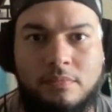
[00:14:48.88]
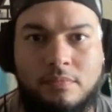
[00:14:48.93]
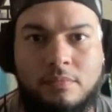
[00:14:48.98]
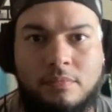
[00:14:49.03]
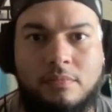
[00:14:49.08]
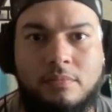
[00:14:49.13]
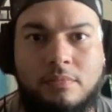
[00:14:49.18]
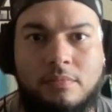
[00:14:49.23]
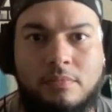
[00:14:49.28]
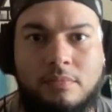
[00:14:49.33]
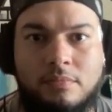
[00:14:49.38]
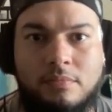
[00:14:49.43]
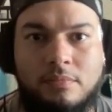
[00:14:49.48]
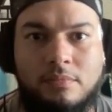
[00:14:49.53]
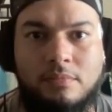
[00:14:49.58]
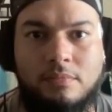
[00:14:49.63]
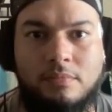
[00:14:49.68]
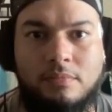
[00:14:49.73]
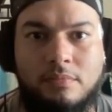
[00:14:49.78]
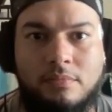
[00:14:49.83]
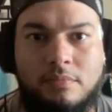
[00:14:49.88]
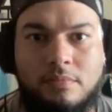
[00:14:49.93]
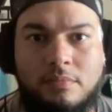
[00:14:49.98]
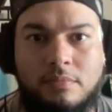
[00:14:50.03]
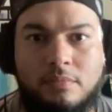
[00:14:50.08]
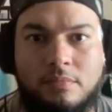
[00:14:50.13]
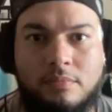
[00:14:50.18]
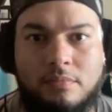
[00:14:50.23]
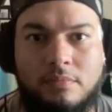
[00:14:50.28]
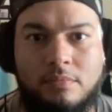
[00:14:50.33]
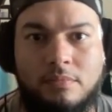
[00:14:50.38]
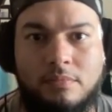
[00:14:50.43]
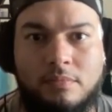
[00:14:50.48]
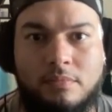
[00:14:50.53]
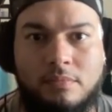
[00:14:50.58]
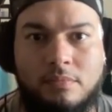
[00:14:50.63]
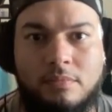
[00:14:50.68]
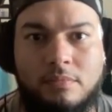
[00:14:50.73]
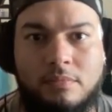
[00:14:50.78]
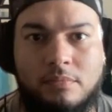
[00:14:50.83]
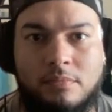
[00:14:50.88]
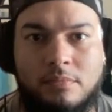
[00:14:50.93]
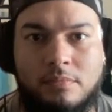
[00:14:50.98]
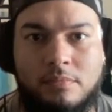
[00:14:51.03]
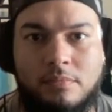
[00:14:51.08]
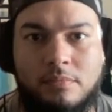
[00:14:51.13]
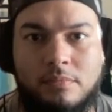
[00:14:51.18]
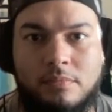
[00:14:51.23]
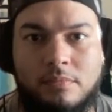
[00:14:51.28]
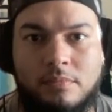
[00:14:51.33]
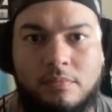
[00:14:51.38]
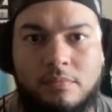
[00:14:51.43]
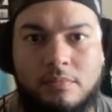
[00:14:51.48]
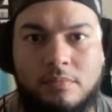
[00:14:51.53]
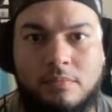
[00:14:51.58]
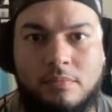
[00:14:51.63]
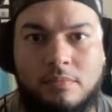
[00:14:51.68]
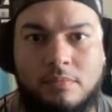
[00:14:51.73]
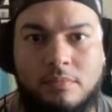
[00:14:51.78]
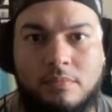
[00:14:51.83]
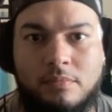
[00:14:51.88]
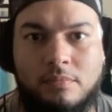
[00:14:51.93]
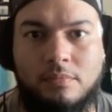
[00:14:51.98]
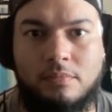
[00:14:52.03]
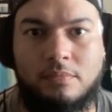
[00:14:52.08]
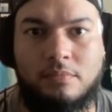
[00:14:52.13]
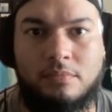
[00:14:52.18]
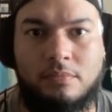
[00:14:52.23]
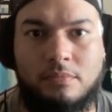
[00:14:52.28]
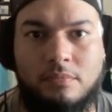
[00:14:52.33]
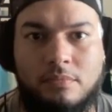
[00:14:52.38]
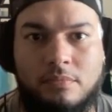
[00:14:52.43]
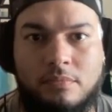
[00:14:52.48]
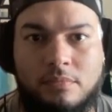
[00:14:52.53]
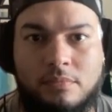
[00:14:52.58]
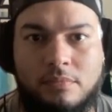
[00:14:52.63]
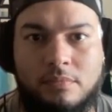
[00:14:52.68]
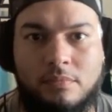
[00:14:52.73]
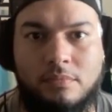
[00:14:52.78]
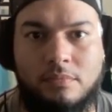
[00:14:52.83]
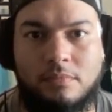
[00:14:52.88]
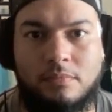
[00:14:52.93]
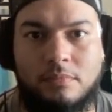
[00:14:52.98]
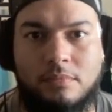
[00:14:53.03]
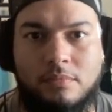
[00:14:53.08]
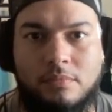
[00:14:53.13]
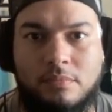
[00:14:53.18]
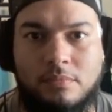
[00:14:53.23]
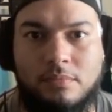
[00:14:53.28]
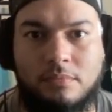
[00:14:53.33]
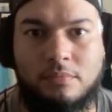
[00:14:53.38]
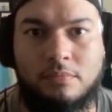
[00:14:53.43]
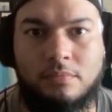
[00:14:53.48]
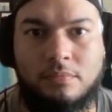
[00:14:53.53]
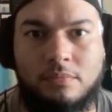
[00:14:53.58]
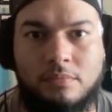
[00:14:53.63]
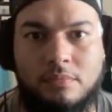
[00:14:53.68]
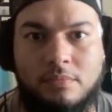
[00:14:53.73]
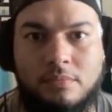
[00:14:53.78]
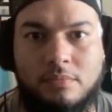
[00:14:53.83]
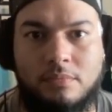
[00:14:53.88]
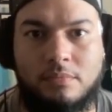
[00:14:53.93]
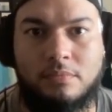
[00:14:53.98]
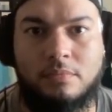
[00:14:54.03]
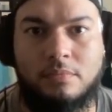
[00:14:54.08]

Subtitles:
(silent)